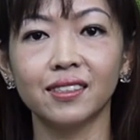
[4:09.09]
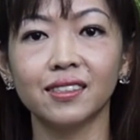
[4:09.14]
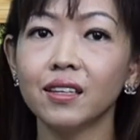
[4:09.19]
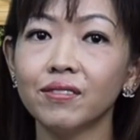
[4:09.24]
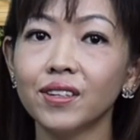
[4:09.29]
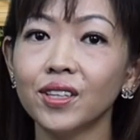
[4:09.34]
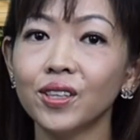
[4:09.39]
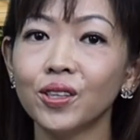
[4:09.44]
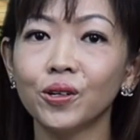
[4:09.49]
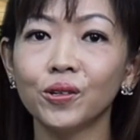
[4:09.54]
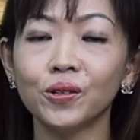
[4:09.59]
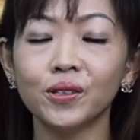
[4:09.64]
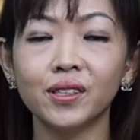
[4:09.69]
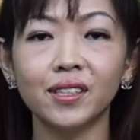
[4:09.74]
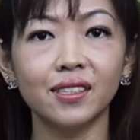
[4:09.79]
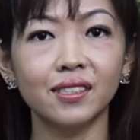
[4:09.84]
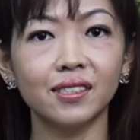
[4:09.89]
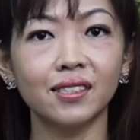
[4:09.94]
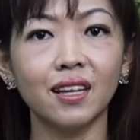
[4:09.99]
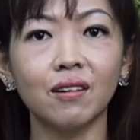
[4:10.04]
Even though
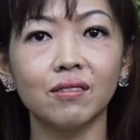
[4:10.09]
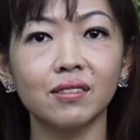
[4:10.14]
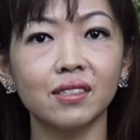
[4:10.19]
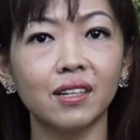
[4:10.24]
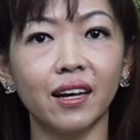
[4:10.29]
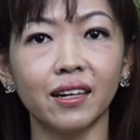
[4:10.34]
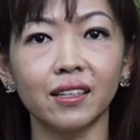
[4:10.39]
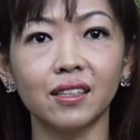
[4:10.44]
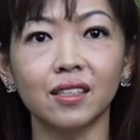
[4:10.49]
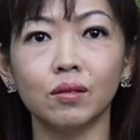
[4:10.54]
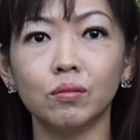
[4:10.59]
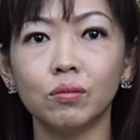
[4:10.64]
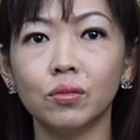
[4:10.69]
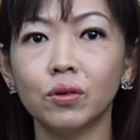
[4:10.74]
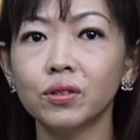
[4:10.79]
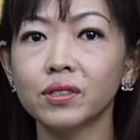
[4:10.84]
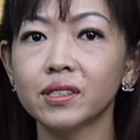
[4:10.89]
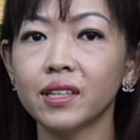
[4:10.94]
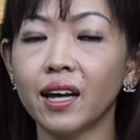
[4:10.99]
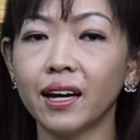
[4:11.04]
this sounds like the
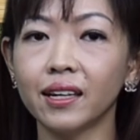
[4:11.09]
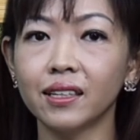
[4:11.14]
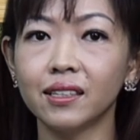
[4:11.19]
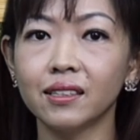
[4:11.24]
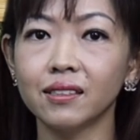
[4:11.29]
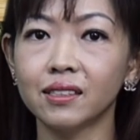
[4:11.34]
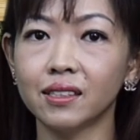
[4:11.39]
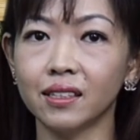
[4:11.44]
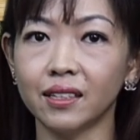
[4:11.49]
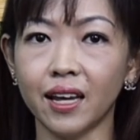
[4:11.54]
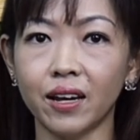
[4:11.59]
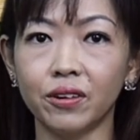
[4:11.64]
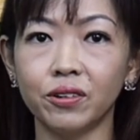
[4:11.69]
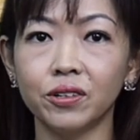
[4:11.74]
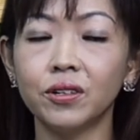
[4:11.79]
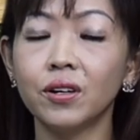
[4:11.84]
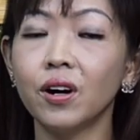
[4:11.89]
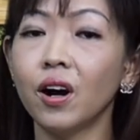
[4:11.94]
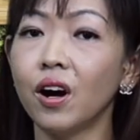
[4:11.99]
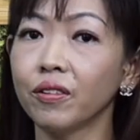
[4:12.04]
most ideal
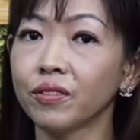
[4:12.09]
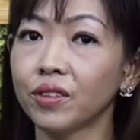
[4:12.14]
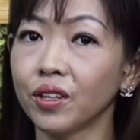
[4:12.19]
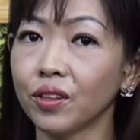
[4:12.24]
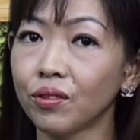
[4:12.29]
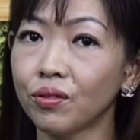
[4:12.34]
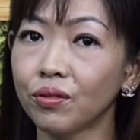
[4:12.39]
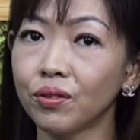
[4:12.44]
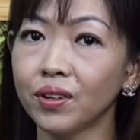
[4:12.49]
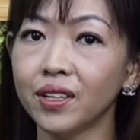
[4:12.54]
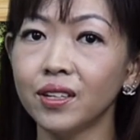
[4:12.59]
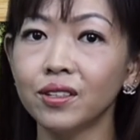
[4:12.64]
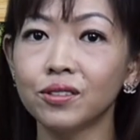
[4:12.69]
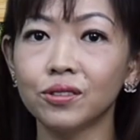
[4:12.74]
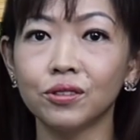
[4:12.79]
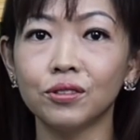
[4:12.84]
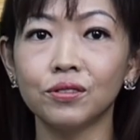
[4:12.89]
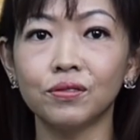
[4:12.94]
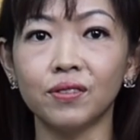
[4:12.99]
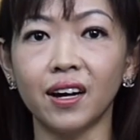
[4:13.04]
scenario of the 3
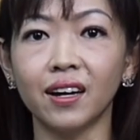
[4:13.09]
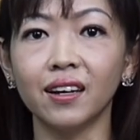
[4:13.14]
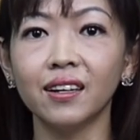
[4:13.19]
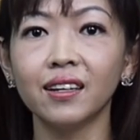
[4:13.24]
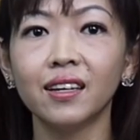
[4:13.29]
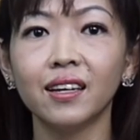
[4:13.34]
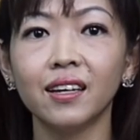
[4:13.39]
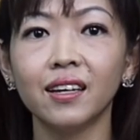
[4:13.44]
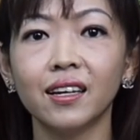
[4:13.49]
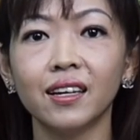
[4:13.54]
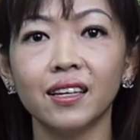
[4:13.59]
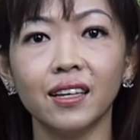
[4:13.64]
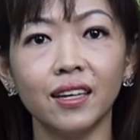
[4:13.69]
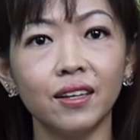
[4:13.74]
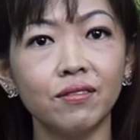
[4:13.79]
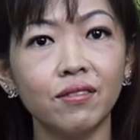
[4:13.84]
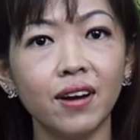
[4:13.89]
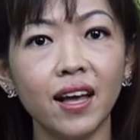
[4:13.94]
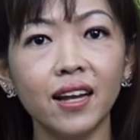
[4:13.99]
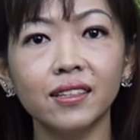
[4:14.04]
so far,
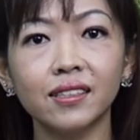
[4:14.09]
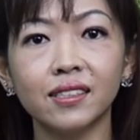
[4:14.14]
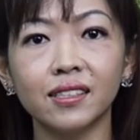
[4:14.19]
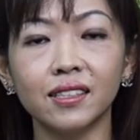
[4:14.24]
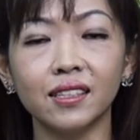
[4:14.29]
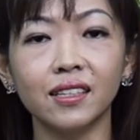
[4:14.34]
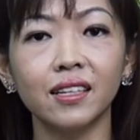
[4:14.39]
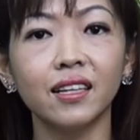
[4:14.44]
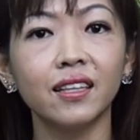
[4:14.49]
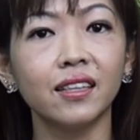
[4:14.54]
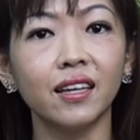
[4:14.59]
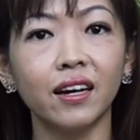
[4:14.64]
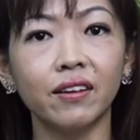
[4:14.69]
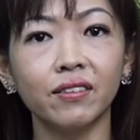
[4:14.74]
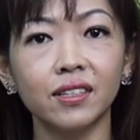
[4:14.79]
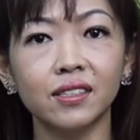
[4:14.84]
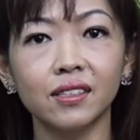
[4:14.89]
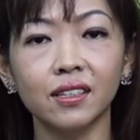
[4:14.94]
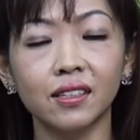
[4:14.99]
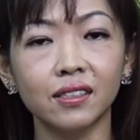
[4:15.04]
in reality,
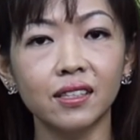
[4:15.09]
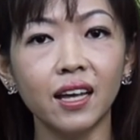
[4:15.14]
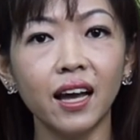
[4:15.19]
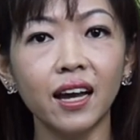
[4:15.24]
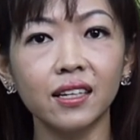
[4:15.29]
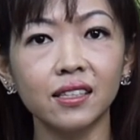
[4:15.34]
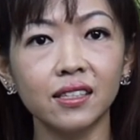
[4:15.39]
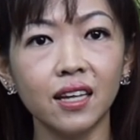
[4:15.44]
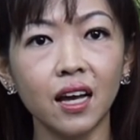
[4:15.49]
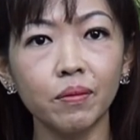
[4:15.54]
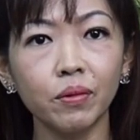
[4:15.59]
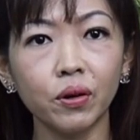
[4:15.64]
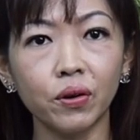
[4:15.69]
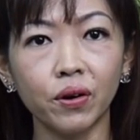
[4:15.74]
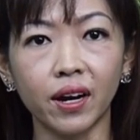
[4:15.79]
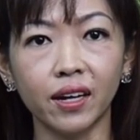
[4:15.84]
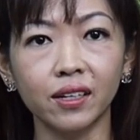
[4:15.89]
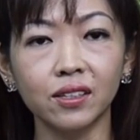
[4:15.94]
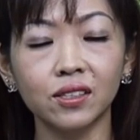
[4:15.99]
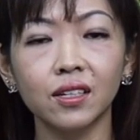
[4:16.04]
there is a tight time
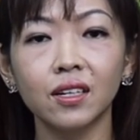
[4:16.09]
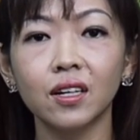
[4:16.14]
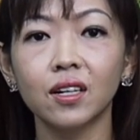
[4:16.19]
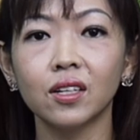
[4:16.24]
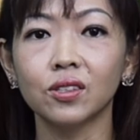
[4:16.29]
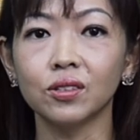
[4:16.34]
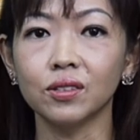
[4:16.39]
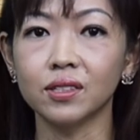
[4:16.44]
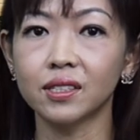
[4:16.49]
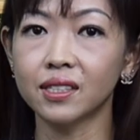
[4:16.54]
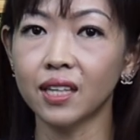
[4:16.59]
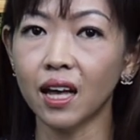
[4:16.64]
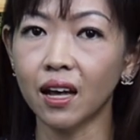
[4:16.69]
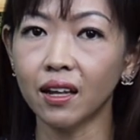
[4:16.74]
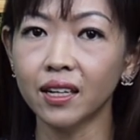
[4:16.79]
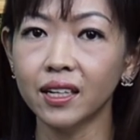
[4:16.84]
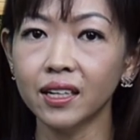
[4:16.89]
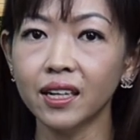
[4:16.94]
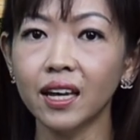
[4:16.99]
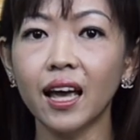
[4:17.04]
crunch to
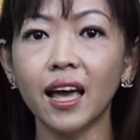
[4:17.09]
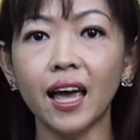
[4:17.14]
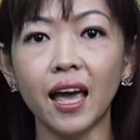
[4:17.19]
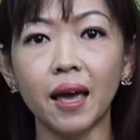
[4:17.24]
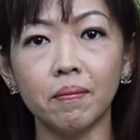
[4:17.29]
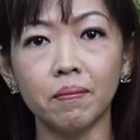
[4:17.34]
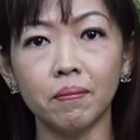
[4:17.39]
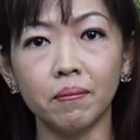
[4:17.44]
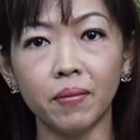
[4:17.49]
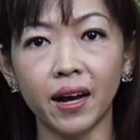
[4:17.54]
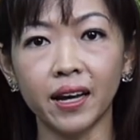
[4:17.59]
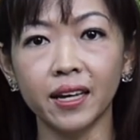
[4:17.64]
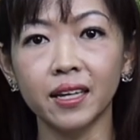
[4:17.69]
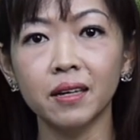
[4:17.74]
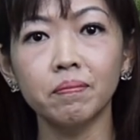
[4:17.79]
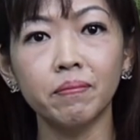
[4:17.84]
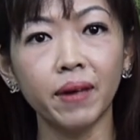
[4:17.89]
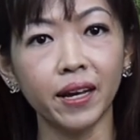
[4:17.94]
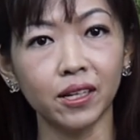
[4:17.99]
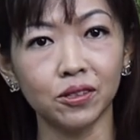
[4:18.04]
selling and
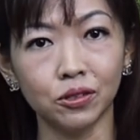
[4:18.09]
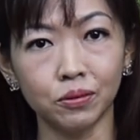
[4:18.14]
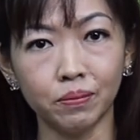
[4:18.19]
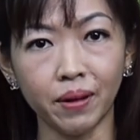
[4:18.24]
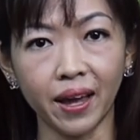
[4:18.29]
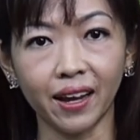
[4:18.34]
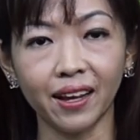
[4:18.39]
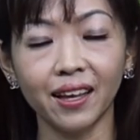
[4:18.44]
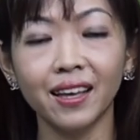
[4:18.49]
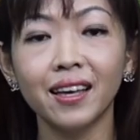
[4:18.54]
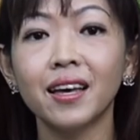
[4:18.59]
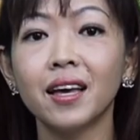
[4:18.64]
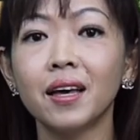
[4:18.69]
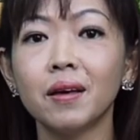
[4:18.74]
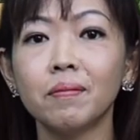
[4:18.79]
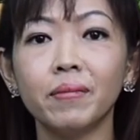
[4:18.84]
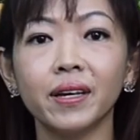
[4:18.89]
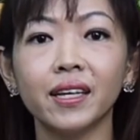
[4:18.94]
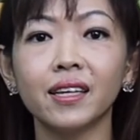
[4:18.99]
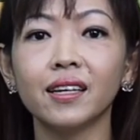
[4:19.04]
buying back to back,
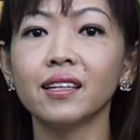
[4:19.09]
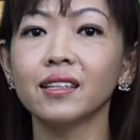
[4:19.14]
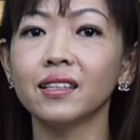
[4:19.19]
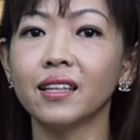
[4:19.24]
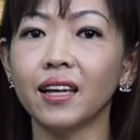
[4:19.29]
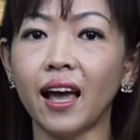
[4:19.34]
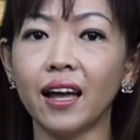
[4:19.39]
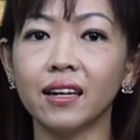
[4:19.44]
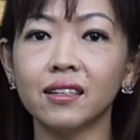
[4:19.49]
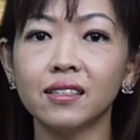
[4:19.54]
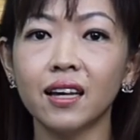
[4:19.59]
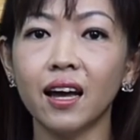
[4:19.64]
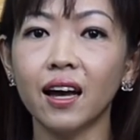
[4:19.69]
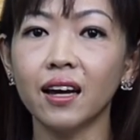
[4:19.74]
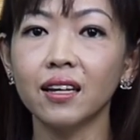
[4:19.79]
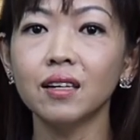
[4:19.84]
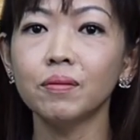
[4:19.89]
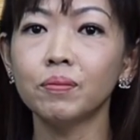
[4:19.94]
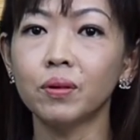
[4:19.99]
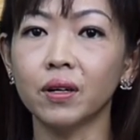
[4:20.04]
making the
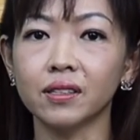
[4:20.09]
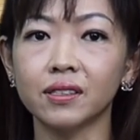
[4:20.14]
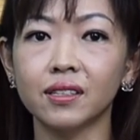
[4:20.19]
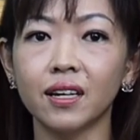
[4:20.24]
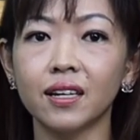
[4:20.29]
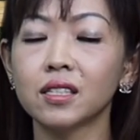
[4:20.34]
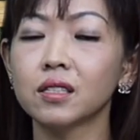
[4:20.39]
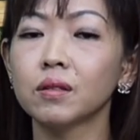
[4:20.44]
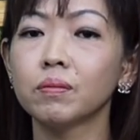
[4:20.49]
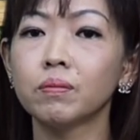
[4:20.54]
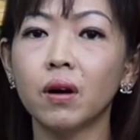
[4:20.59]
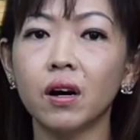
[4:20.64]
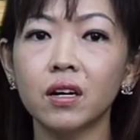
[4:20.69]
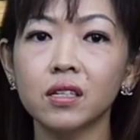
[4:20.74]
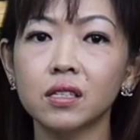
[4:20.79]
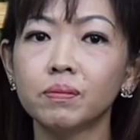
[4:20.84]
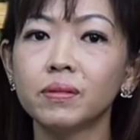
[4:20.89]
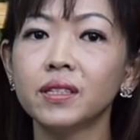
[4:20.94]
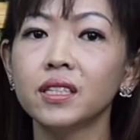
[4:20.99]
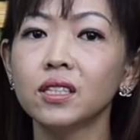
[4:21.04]
entire process
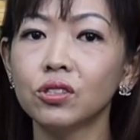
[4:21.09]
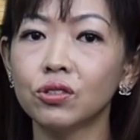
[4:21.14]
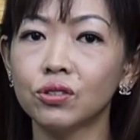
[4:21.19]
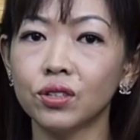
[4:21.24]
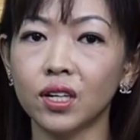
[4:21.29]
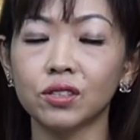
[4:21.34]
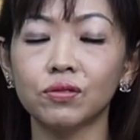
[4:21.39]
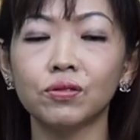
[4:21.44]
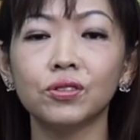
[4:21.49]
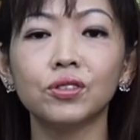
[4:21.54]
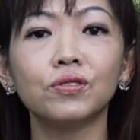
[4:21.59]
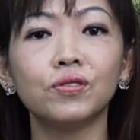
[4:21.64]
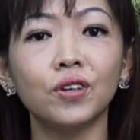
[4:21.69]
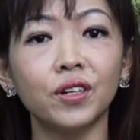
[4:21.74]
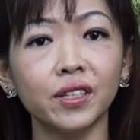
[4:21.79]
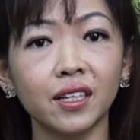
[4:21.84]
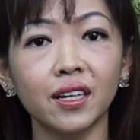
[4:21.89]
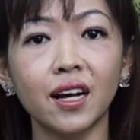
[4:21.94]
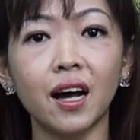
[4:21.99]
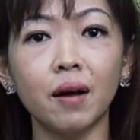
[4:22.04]
possibly stressful
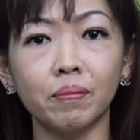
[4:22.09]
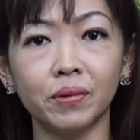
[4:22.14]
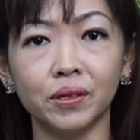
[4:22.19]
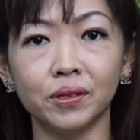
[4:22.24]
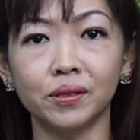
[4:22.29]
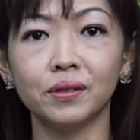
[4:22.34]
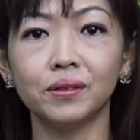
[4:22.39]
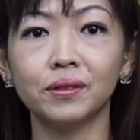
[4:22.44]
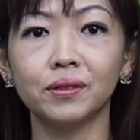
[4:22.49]
for the couple.